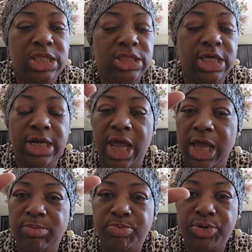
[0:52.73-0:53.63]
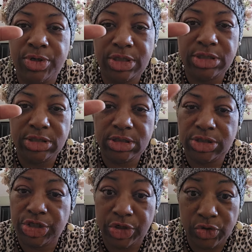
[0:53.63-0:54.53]
Then I put
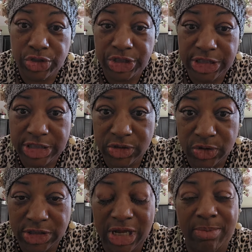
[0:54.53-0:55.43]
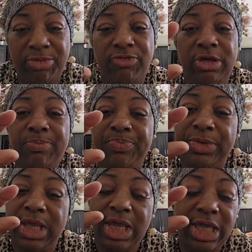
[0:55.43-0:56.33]
cheddar cheese on top of them
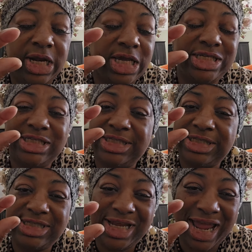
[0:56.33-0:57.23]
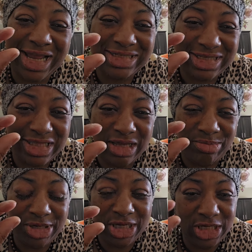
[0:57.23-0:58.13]
and I stacked
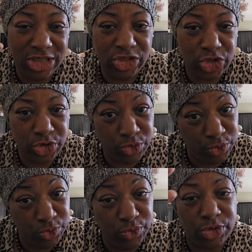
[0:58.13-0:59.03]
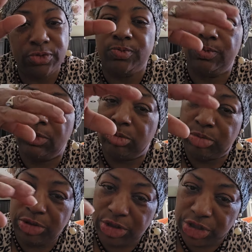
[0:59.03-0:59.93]
them in twos.
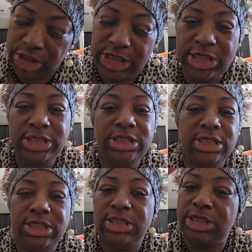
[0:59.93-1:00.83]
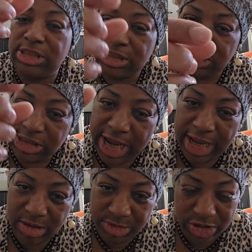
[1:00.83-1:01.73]
Put the cheese, then
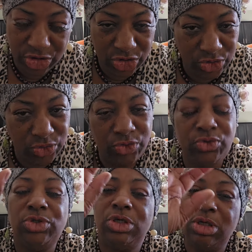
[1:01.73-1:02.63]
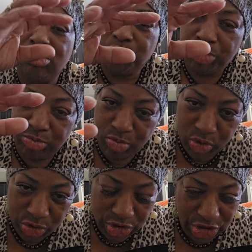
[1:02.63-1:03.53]
stack them in twos, put
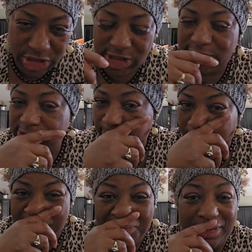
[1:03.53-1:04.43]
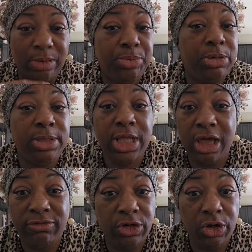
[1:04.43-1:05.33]
more cheese, put them in
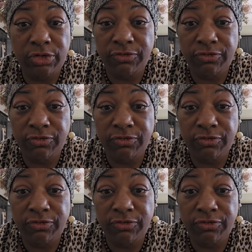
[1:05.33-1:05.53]
the oven on